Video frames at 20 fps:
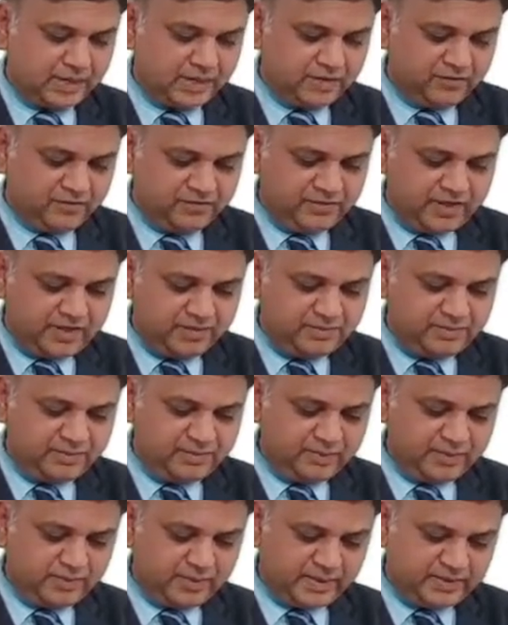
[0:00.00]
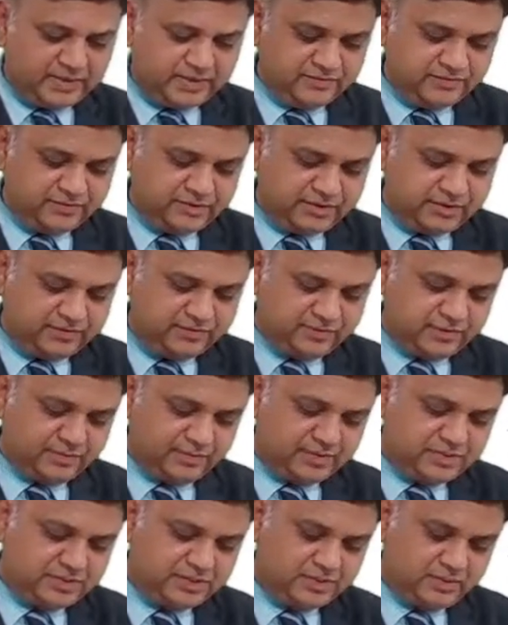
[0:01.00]
We have been provided with the
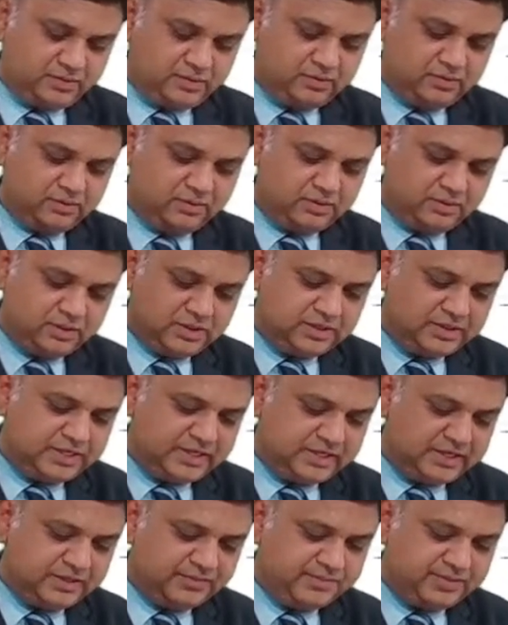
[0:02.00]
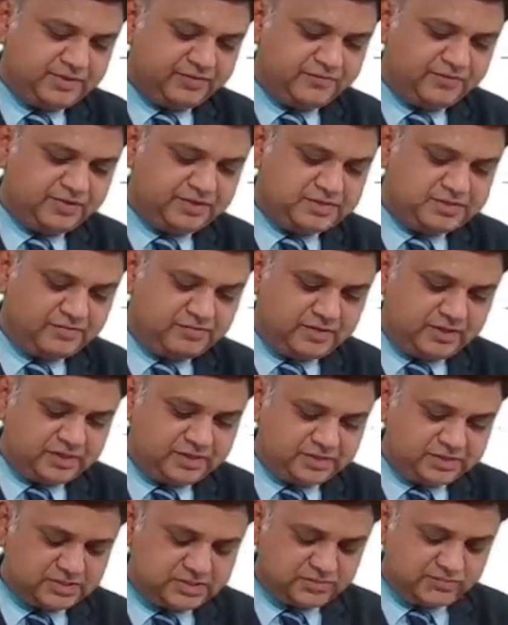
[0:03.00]
information that the preference dividend
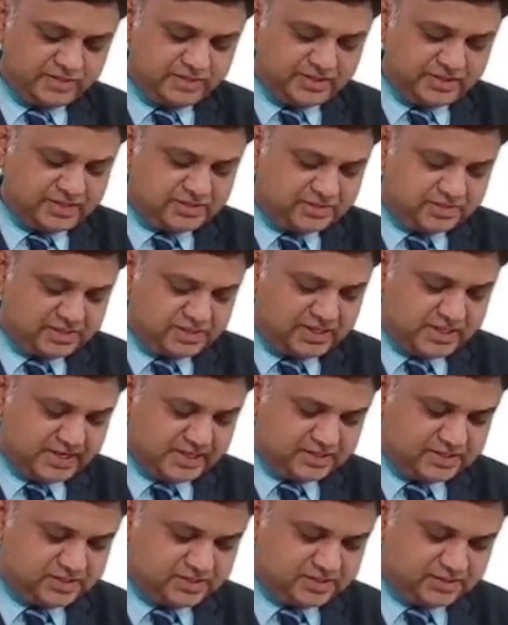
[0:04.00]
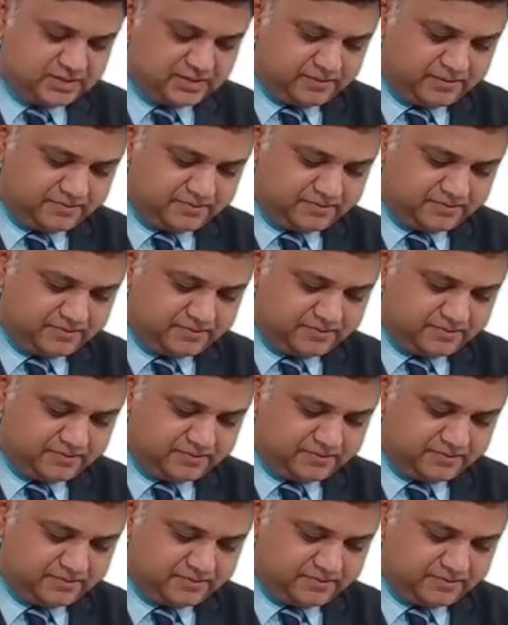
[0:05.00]
is 26 lakhs